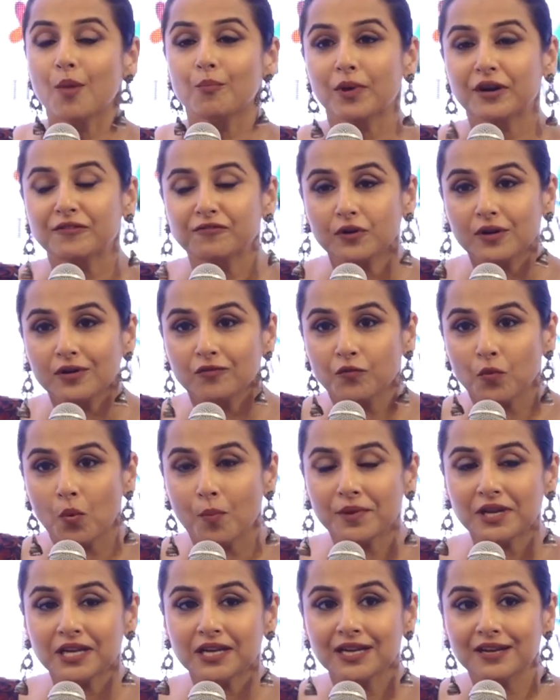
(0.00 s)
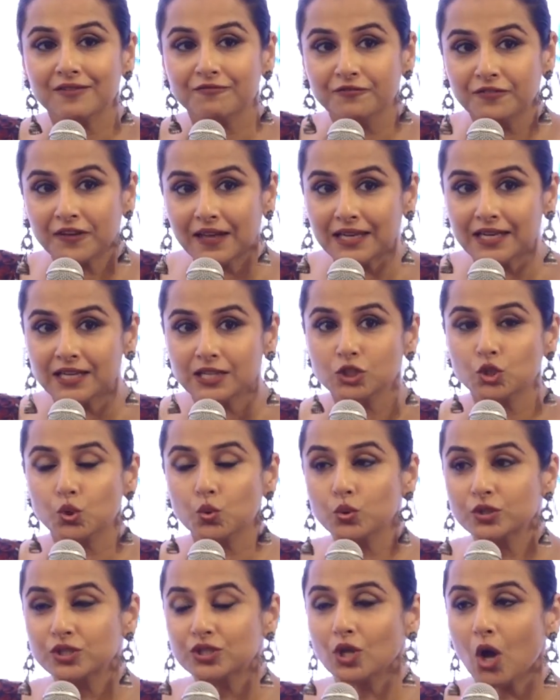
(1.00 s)
But for a woman in a village
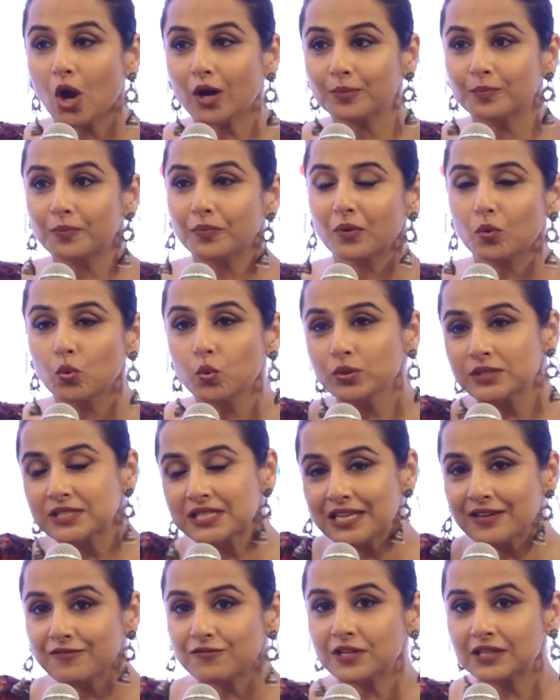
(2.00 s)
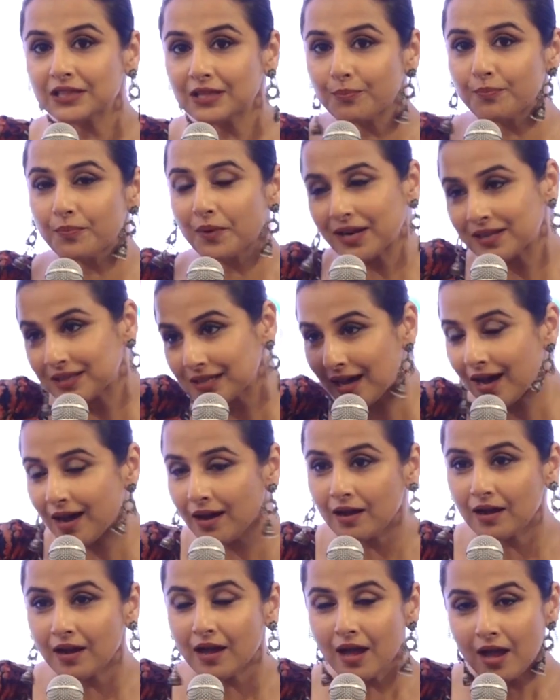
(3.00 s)
who's lived in the
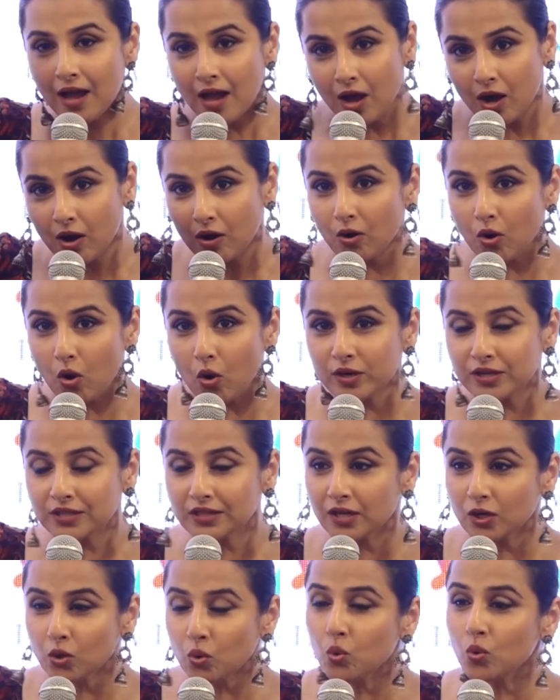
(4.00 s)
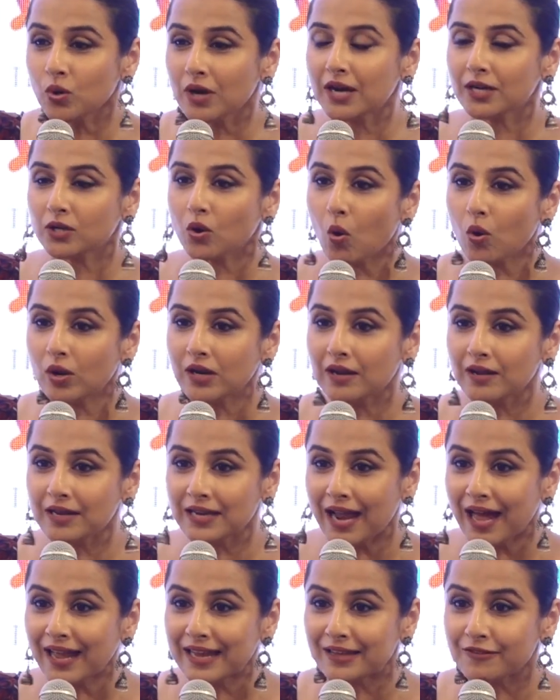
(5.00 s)
parda or in the ghungat all her
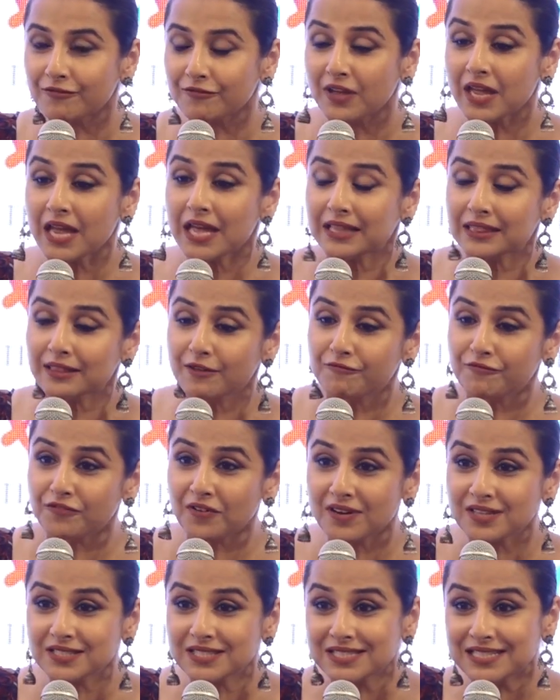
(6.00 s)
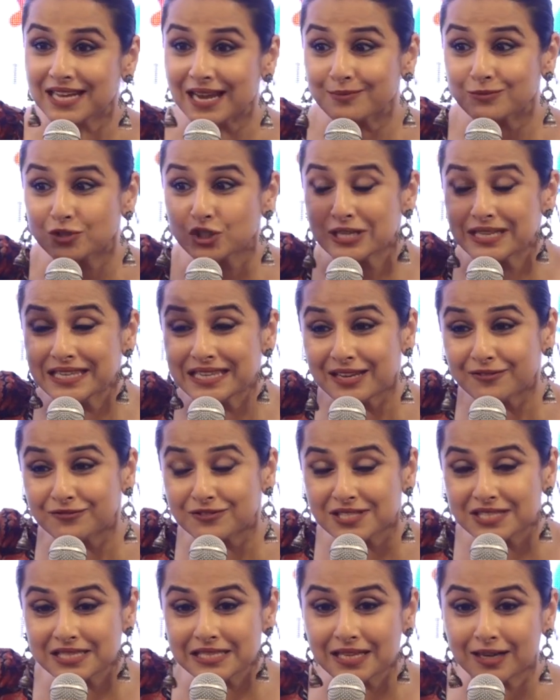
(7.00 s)
life, the first time she
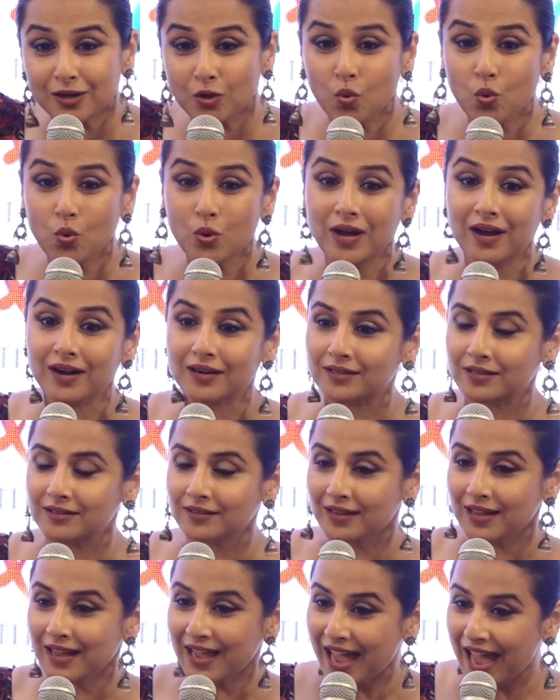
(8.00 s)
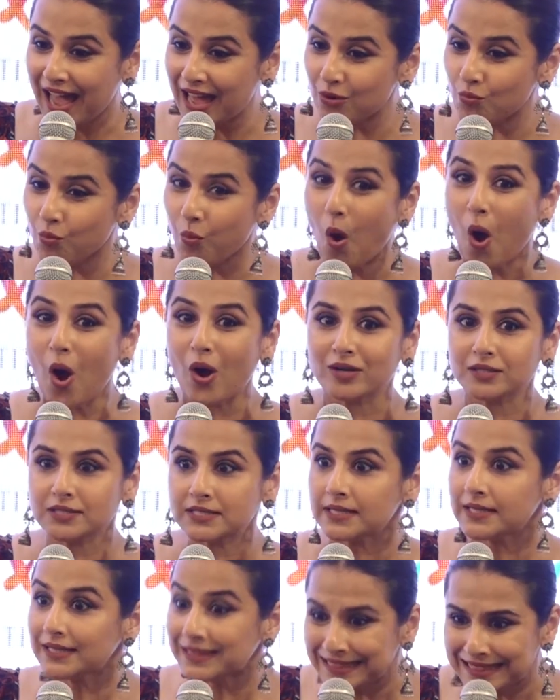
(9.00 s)
lifts the ghungat and
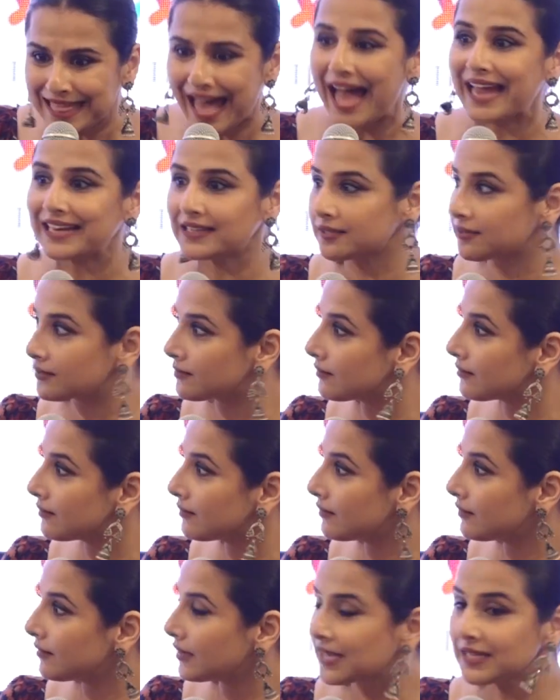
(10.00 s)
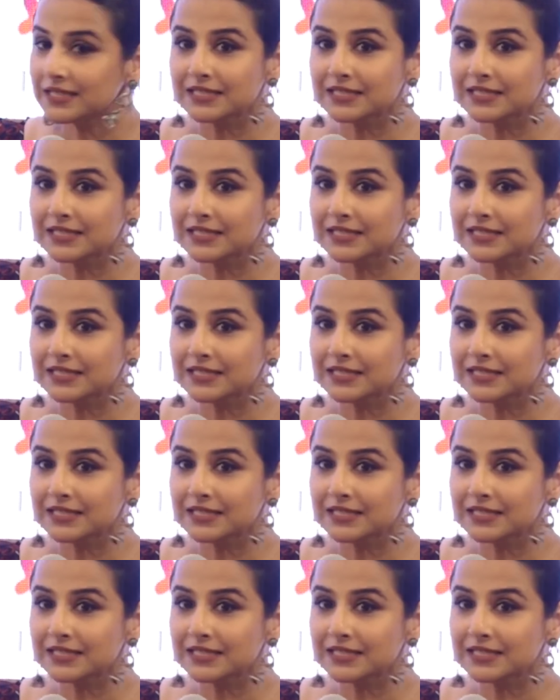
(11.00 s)
walks, that yes.